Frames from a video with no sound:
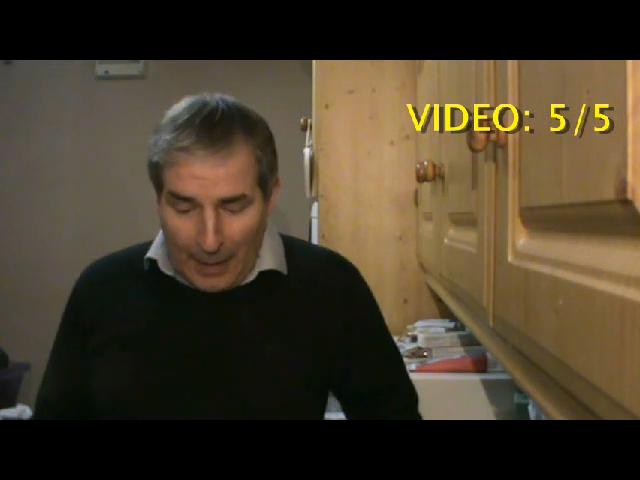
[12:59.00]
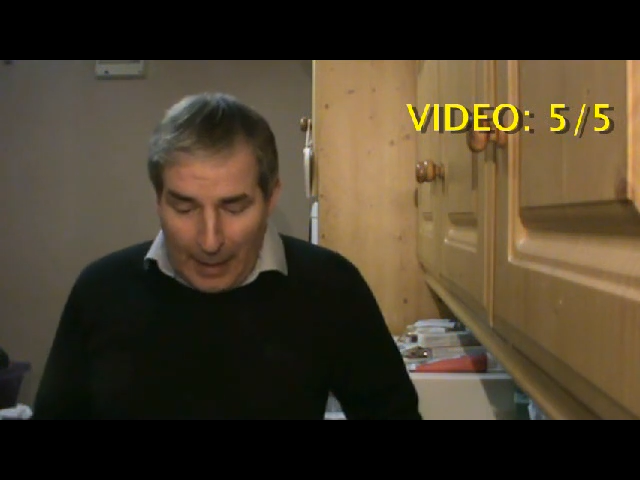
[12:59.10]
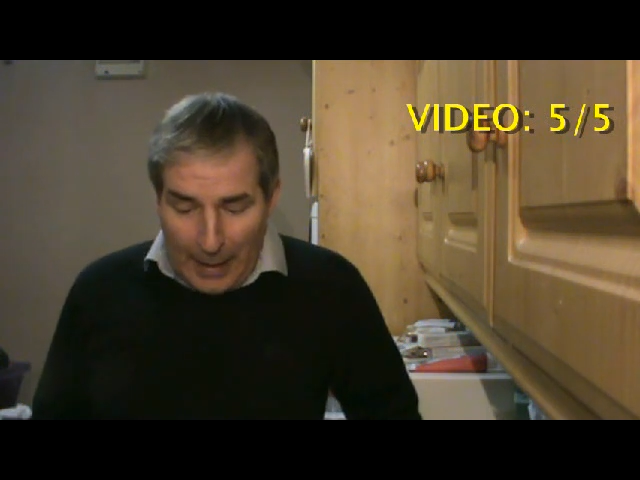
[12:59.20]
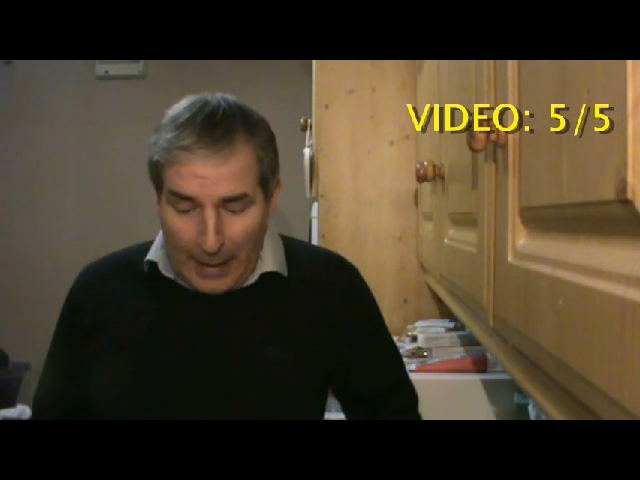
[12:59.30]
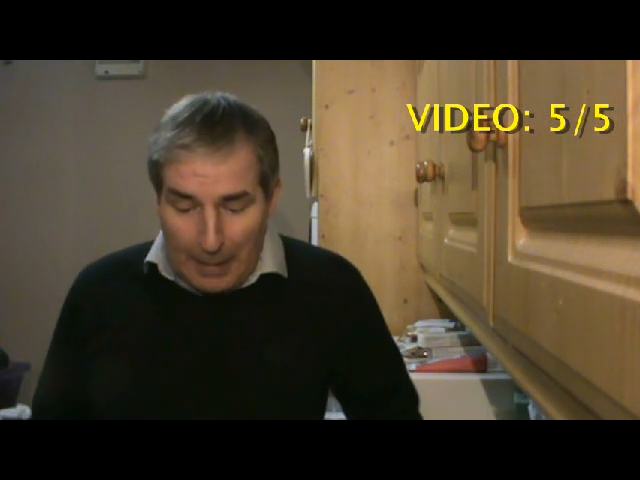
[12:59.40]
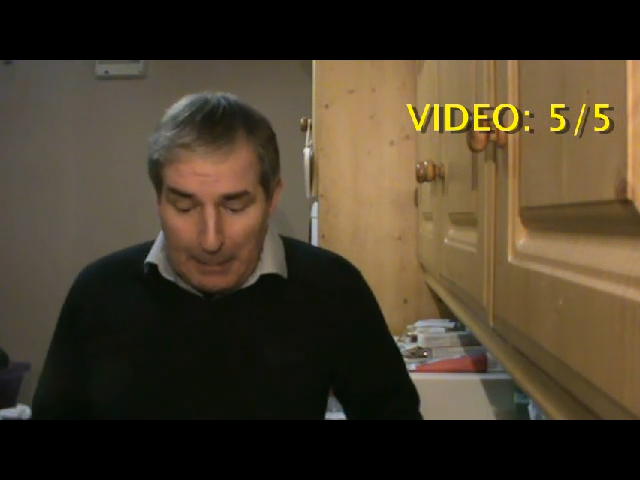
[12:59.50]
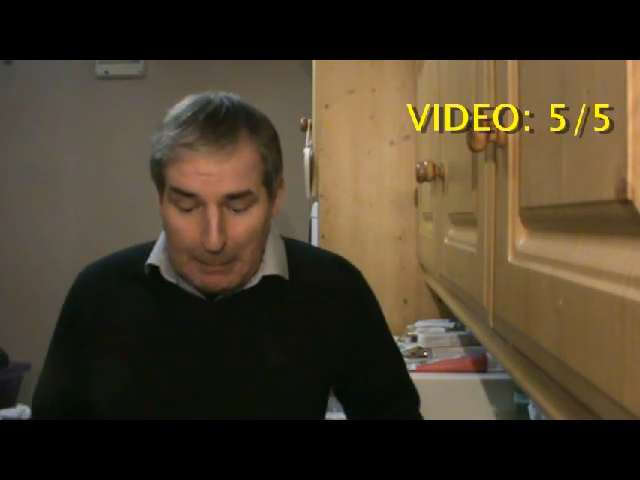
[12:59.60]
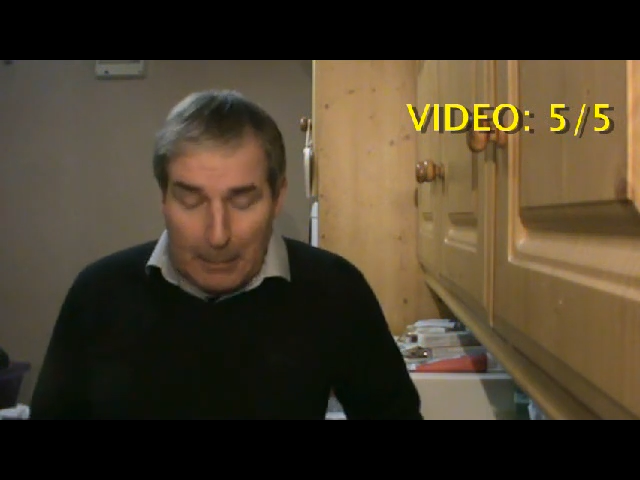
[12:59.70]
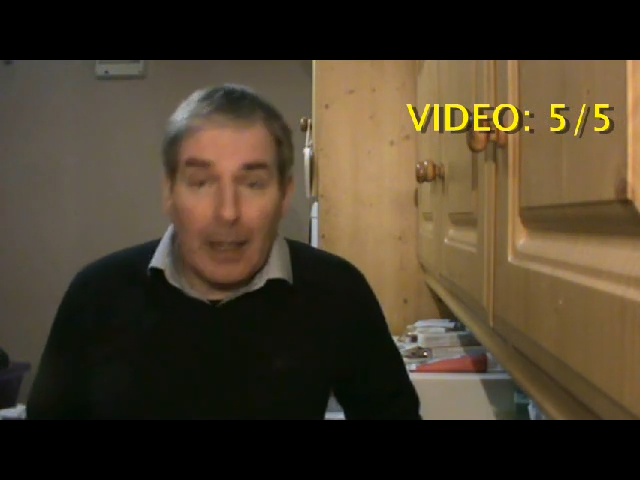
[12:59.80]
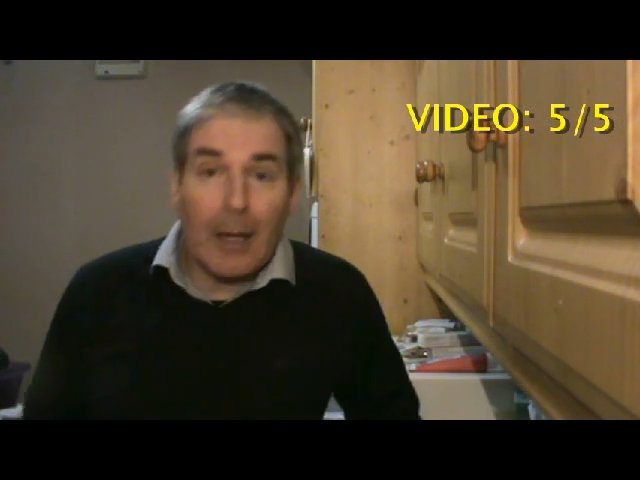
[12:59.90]

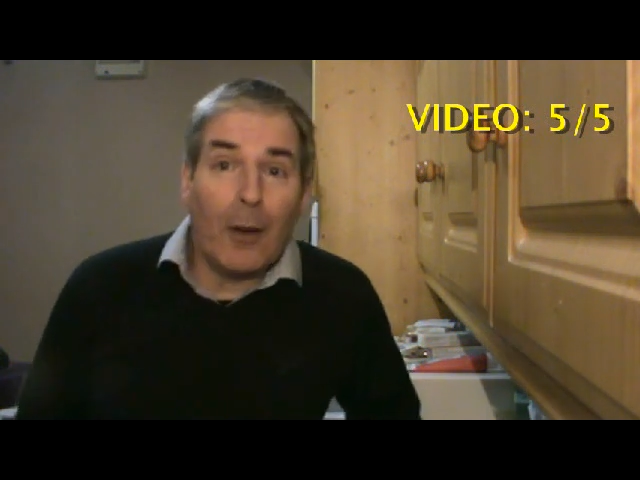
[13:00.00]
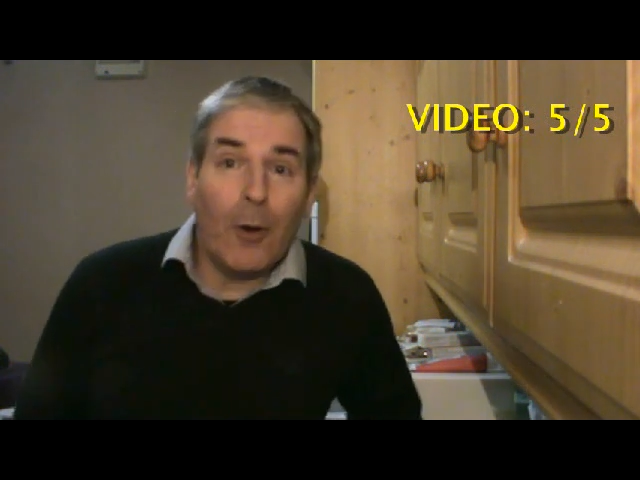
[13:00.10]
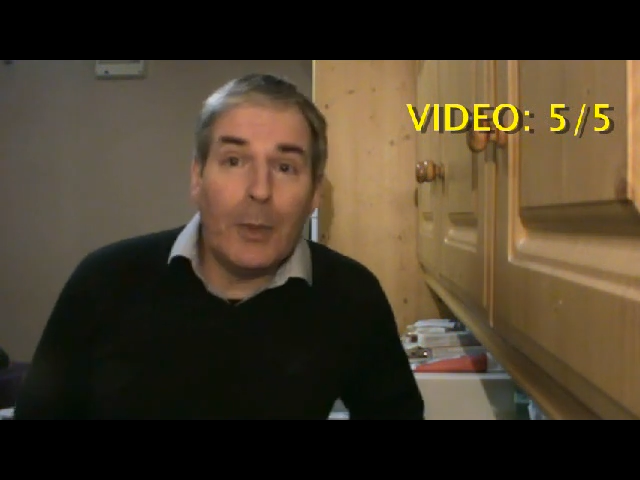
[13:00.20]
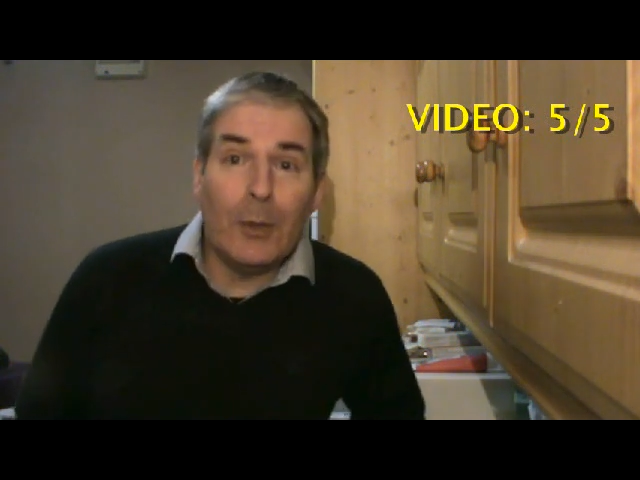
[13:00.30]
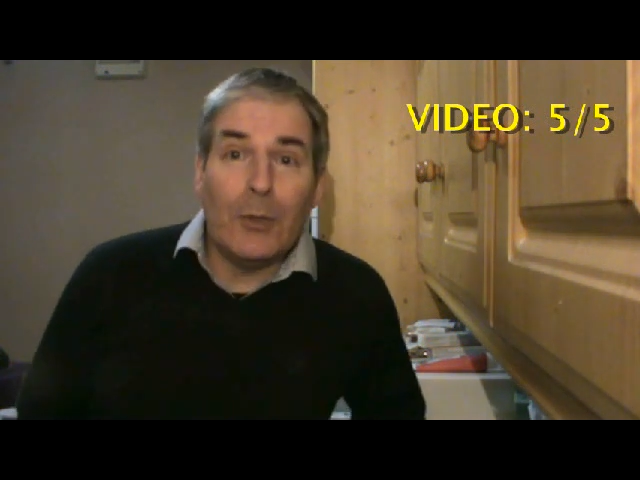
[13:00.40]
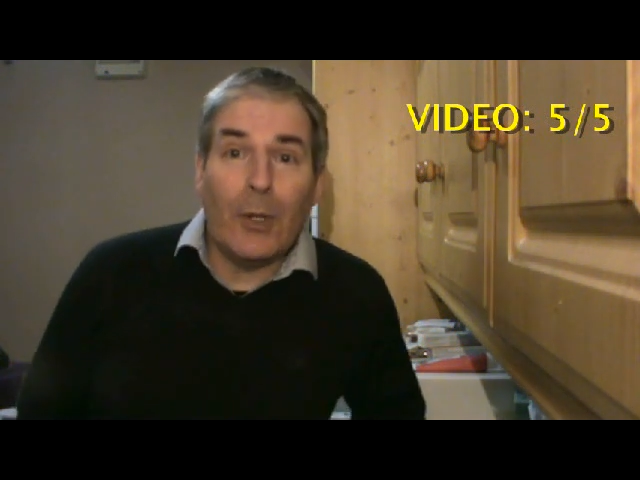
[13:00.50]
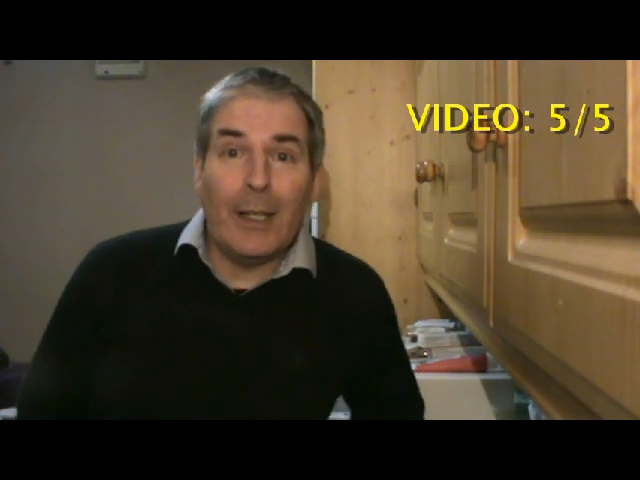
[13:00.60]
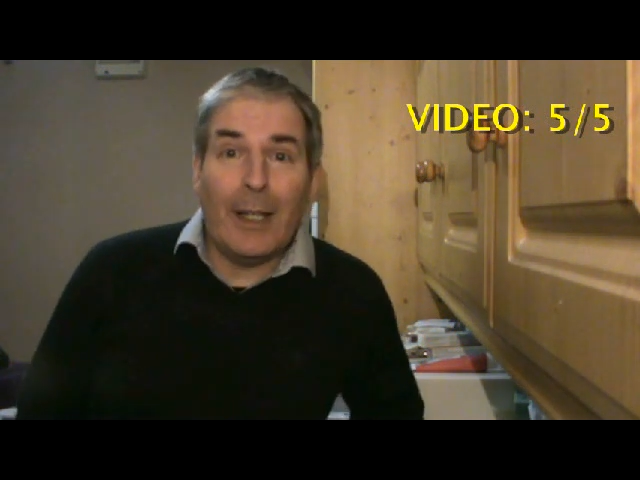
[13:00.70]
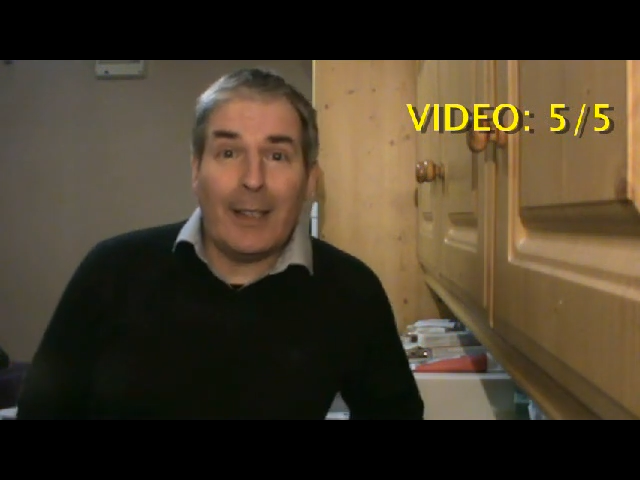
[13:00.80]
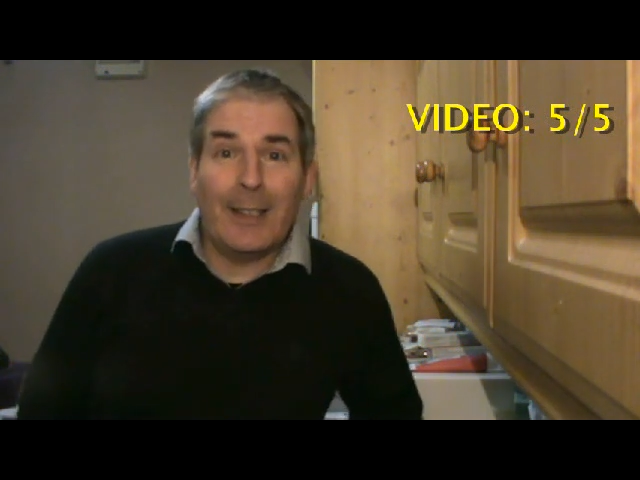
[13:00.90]
I hope you enjoy
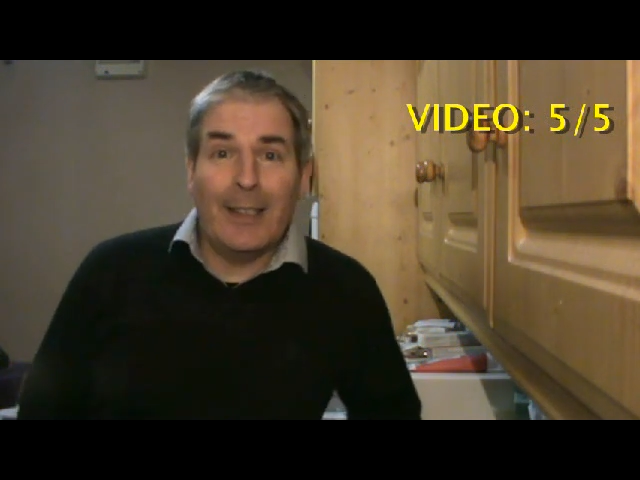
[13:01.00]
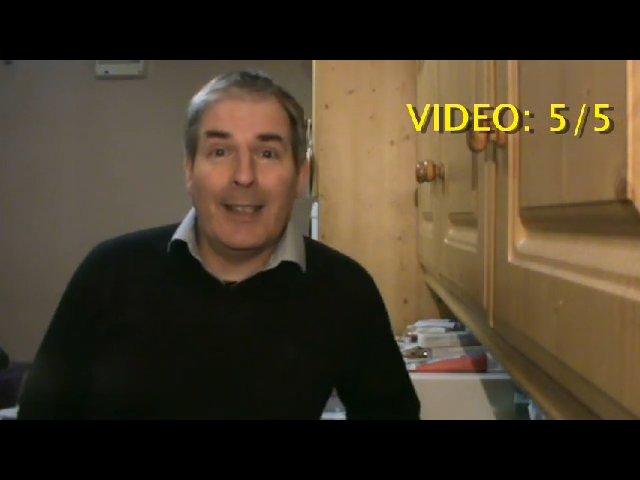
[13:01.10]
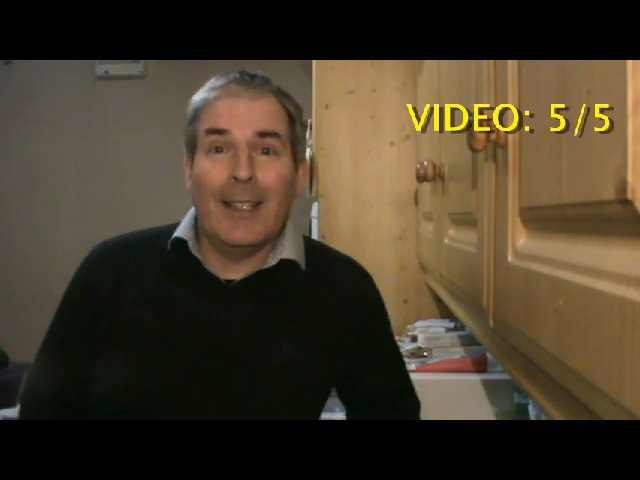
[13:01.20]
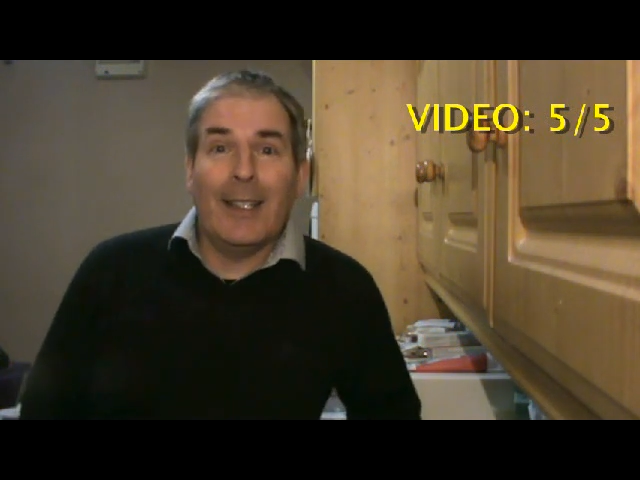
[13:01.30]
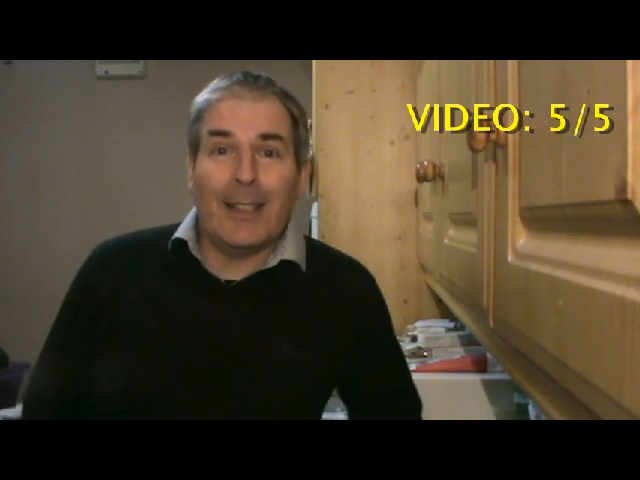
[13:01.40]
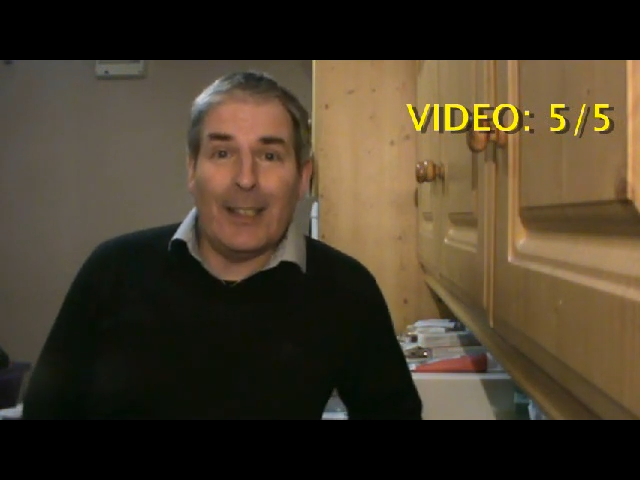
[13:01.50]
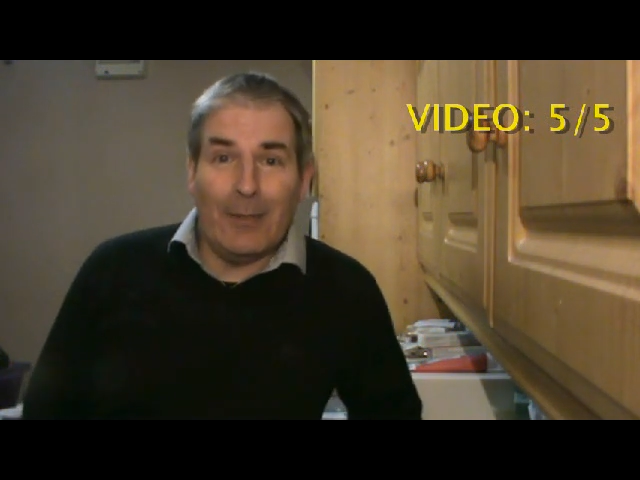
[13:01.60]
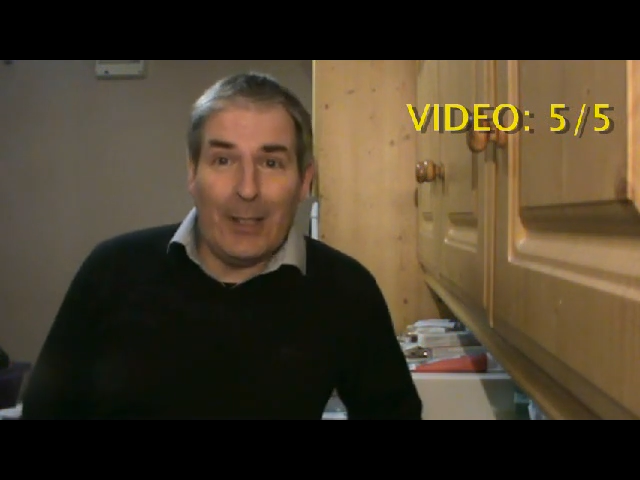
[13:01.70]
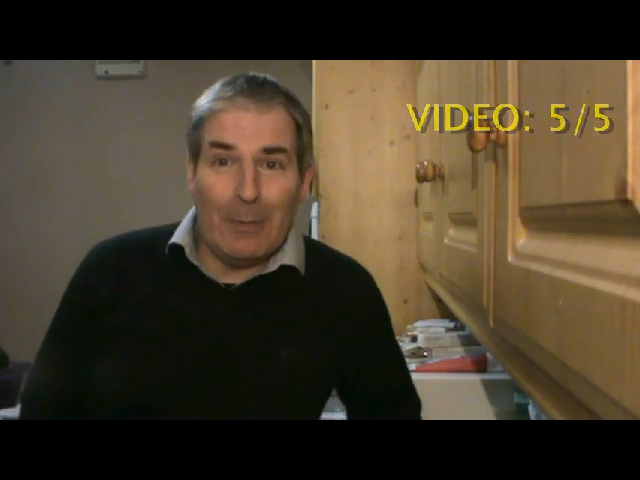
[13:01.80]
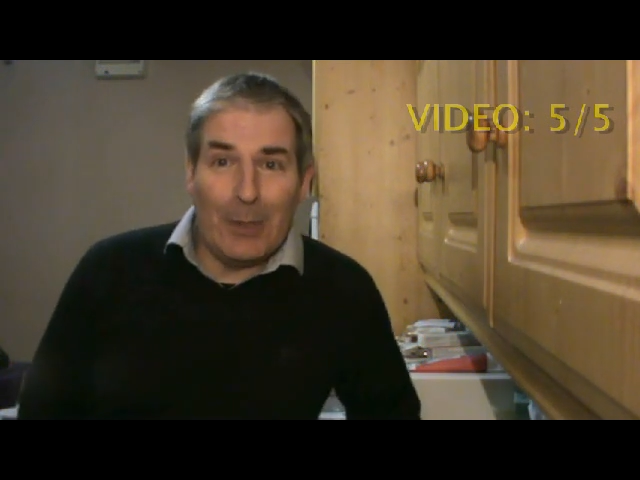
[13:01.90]
that. Thank you
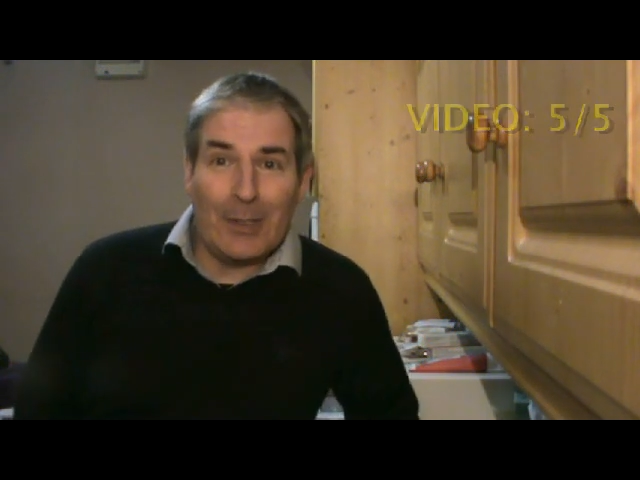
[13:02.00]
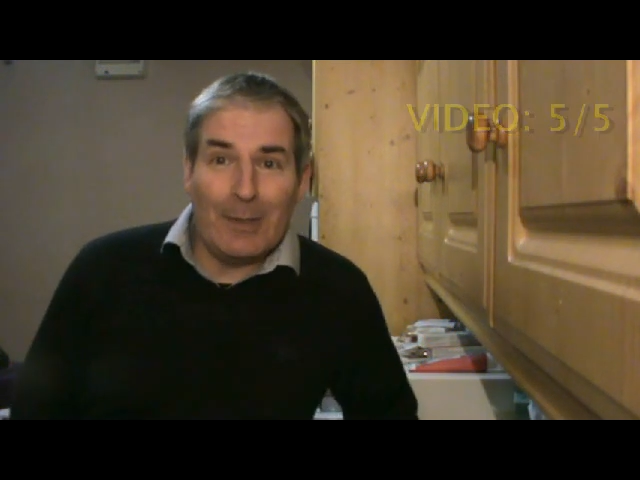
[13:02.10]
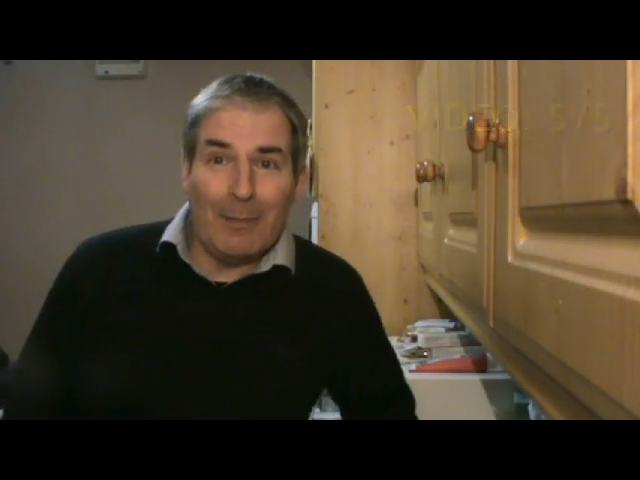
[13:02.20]
very much.